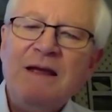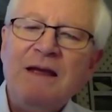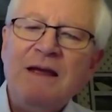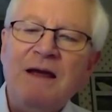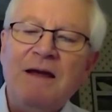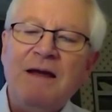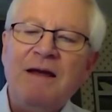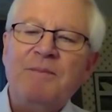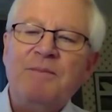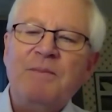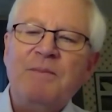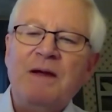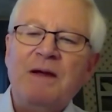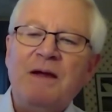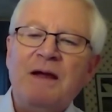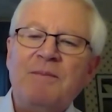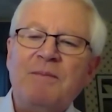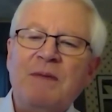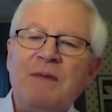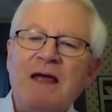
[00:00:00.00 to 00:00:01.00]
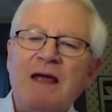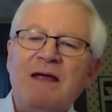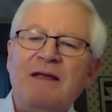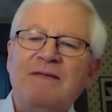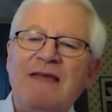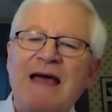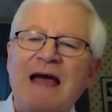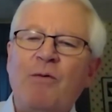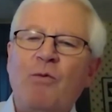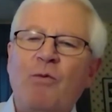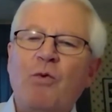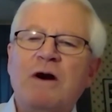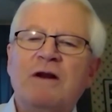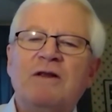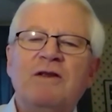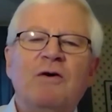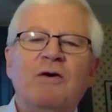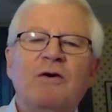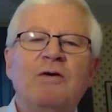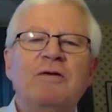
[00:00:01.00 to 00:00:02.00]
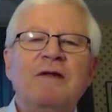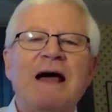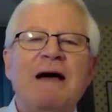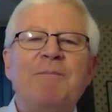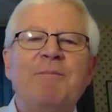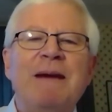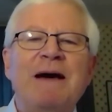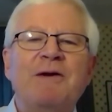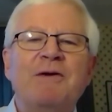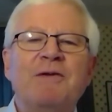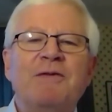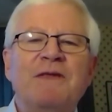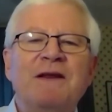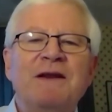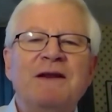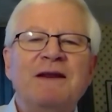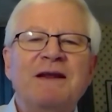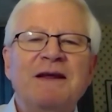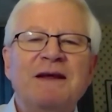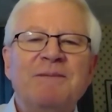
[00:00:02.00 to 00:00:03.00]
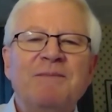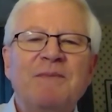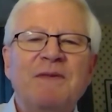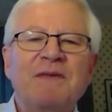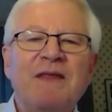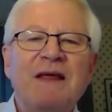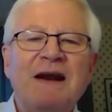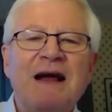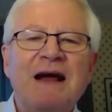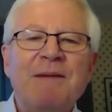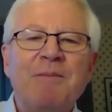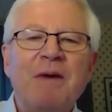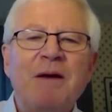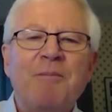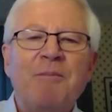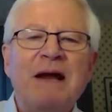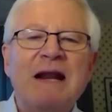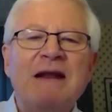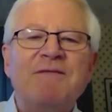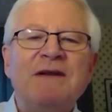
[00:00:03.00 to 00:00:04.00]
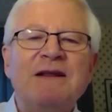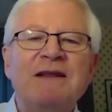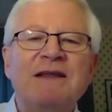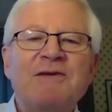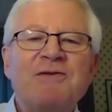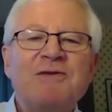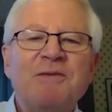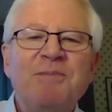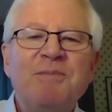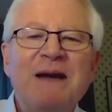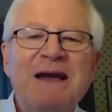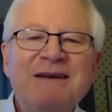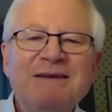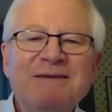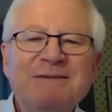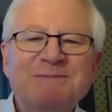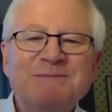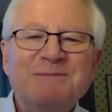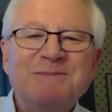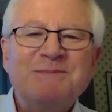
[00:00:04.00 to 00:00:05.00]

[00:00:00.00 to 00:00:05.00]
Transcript: uh, uh that worked a whole lot better than um, than I might have anticipated,"